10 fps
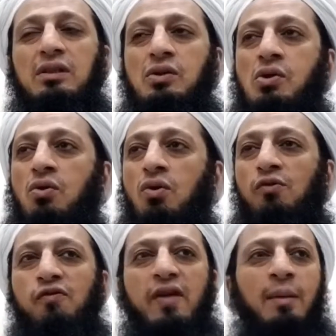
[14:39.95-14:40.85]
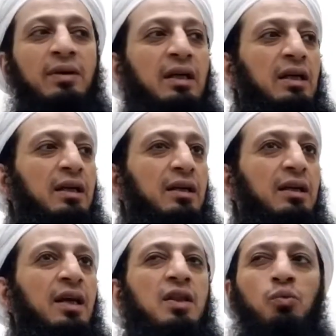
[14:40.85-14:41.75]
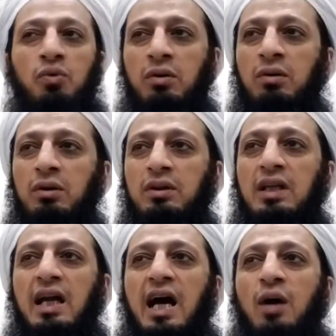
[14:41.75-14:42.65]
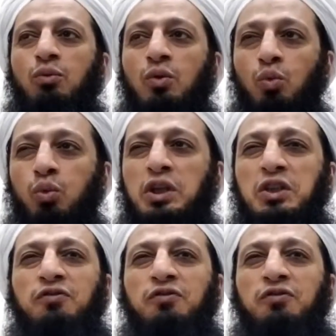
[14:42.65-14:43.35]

no family in the world that I would wish